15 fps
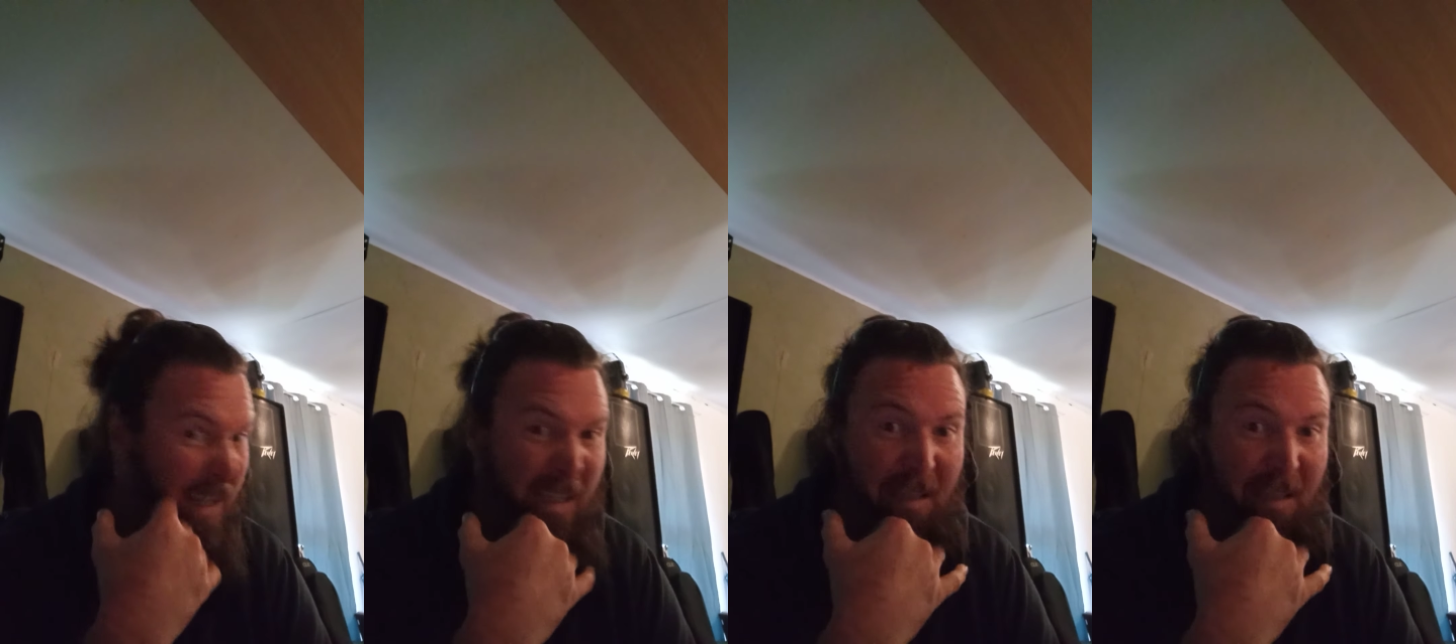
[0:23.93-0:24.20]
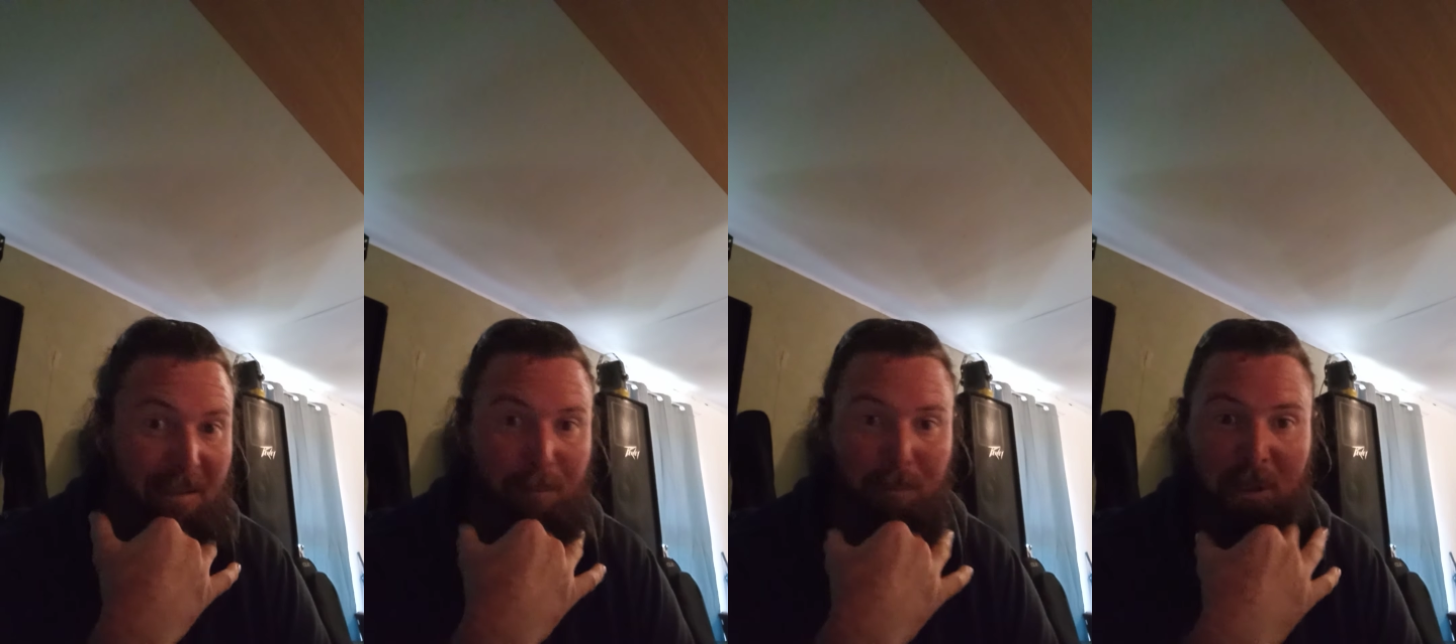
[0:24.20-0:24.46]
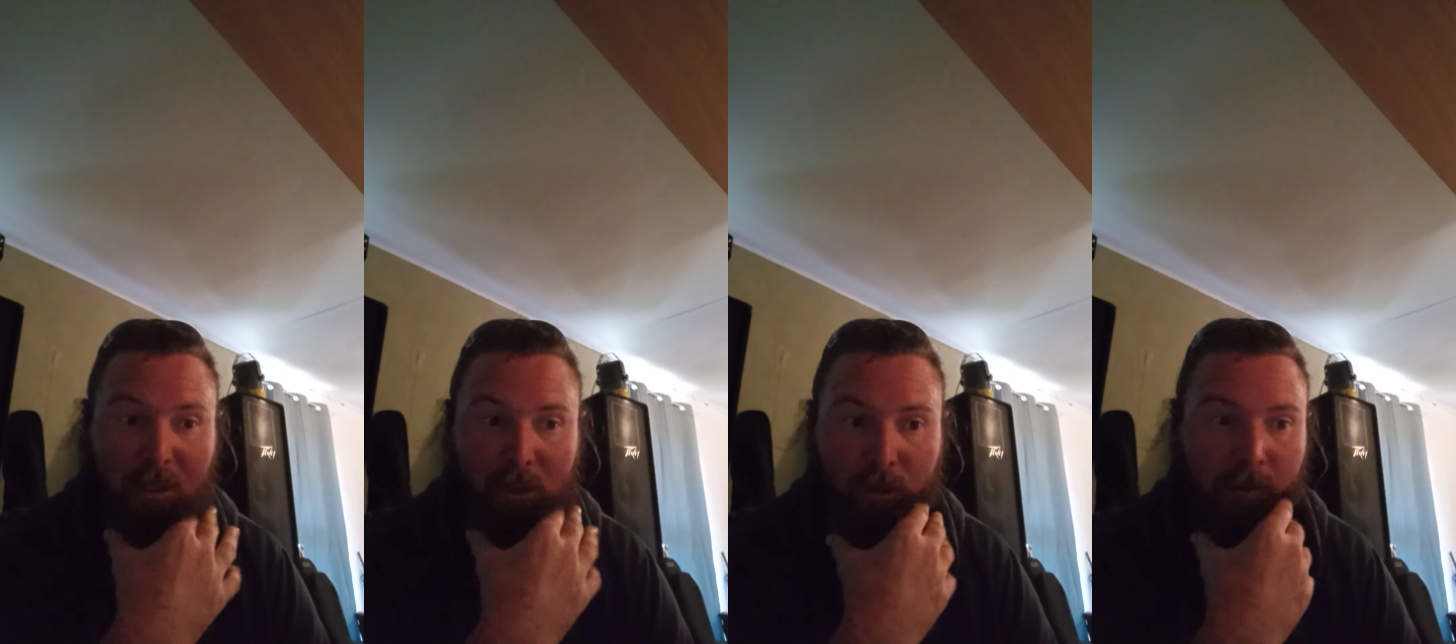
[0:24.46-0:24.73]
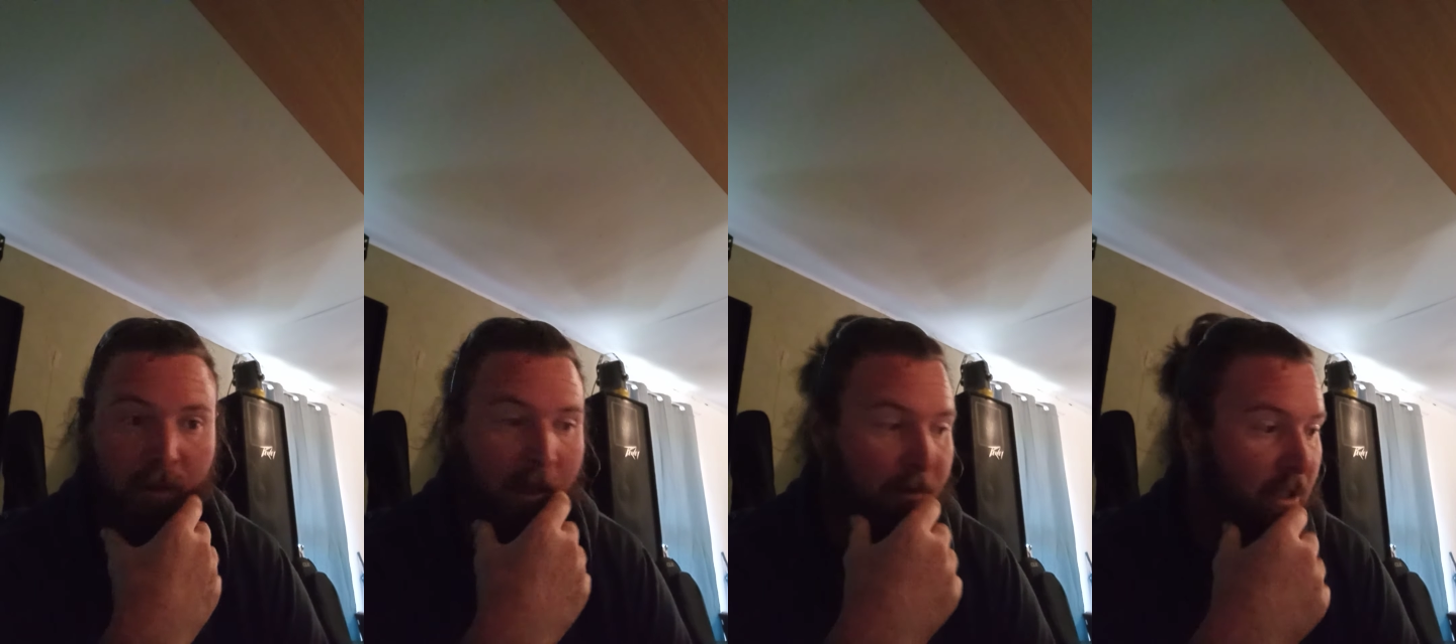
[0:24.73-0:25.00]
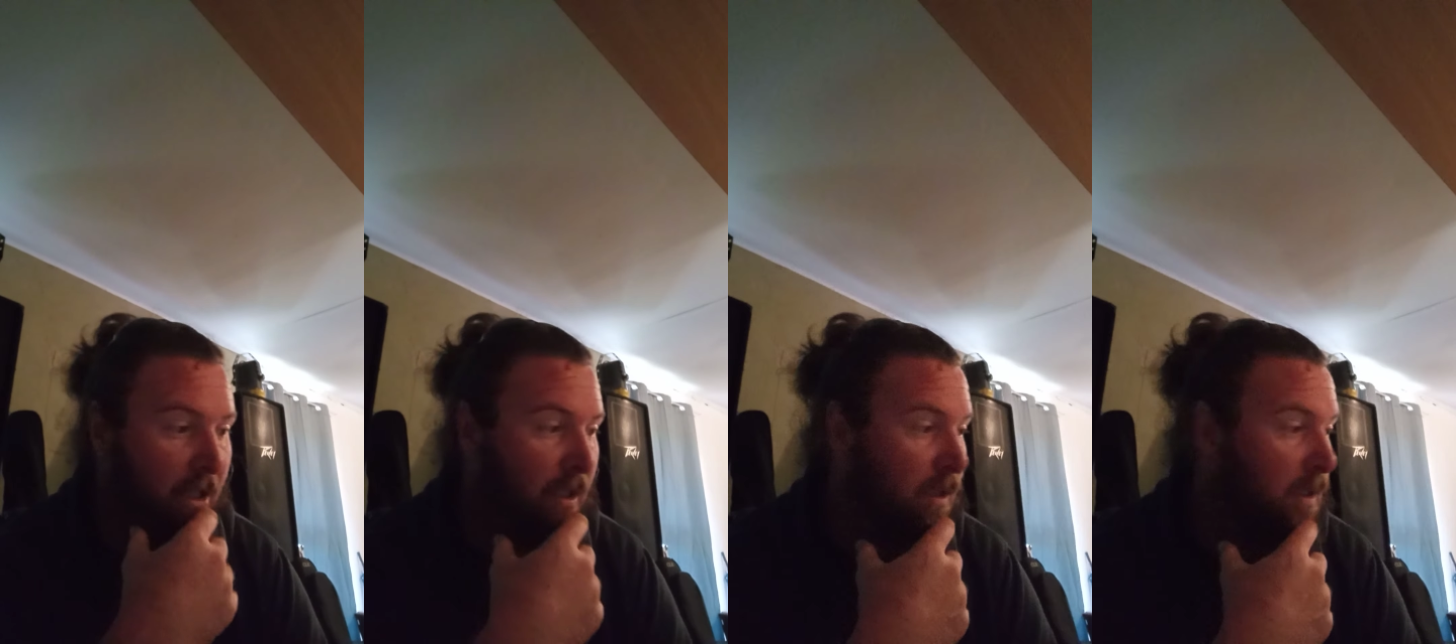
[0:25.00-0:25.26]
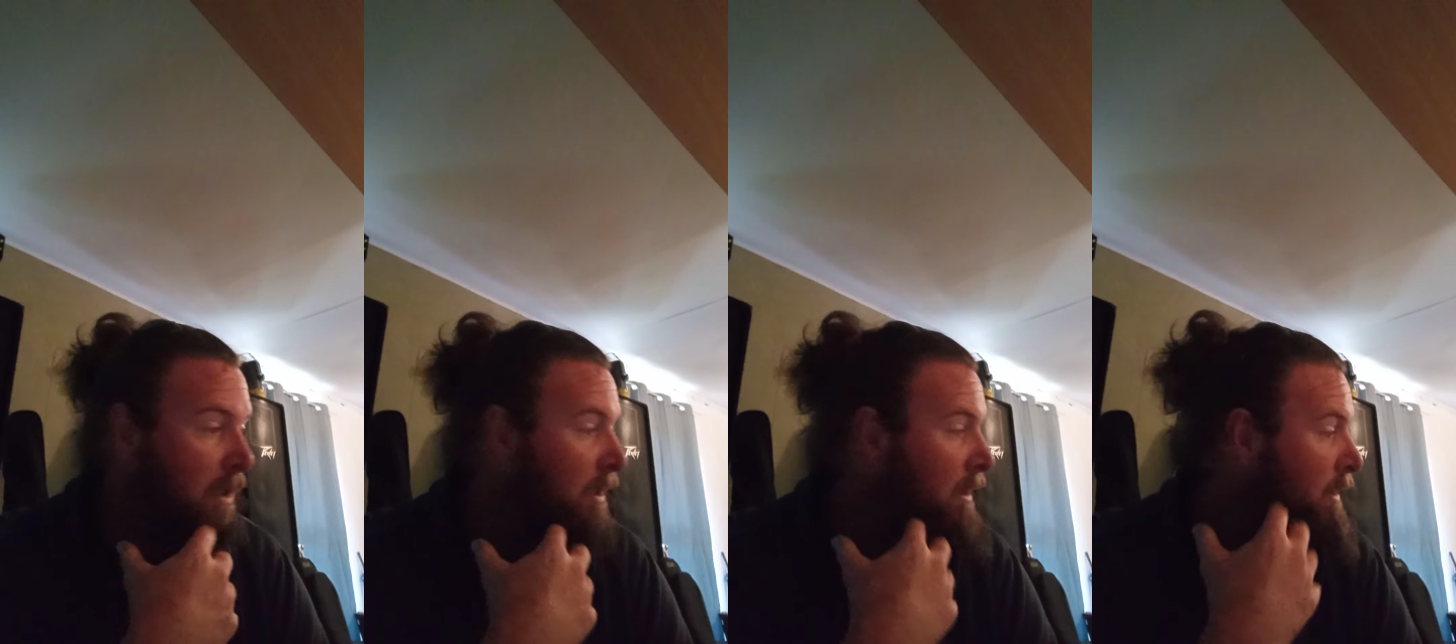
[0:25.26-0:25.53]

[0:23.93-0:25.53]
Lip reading: ESP256.